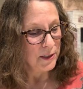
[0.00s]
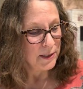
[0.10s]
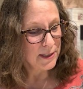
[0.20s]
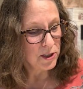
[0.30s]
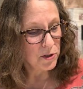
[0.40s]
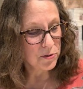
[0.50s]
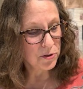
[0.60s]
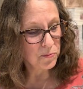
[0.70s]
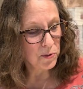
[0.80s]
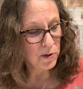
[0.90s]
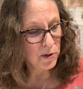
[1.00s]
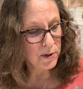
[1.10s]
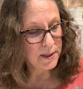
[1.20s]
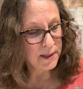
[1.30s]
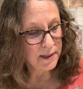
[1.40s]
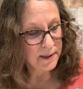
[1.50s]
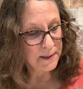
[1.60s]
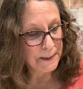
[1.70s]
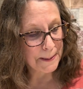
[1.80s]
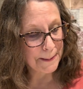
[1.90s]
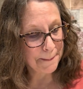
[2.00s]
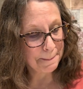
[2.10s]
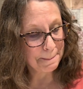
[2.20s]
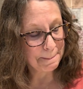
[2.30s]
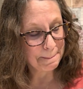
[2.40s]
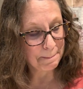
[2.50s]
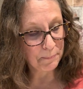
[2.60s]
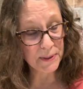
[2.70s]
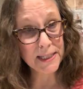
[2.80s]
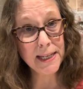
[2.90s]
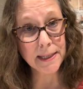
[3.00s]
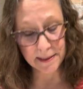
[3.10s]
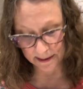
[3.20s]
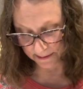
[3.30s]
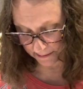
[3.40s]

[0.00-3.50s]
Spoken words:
Let's use the word petite.